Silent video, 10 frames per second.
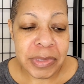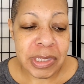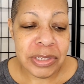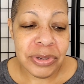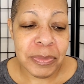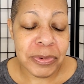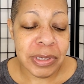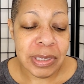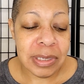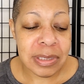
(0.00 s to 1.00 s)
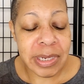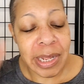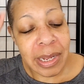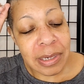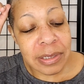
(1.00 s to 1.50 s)
And so I'm going to eat a
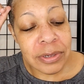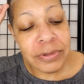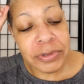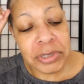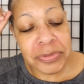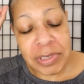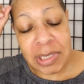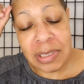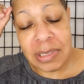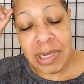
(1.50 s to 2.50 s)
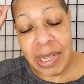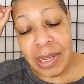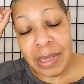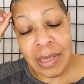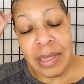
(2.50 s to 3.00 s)
snack, unload groceries, eat a
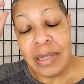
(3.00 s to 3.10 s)
snack,